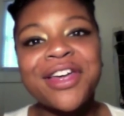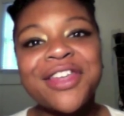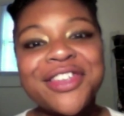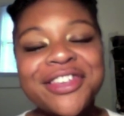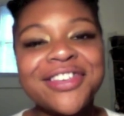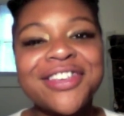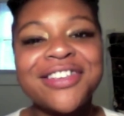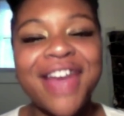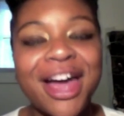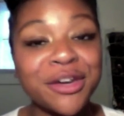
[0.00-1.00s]
this is
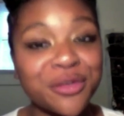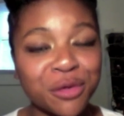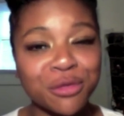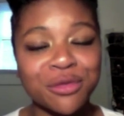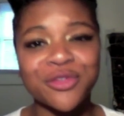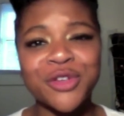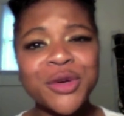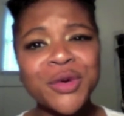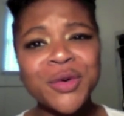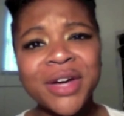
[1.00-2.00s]
kind of a
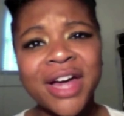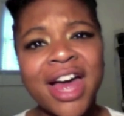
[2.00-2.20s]
review.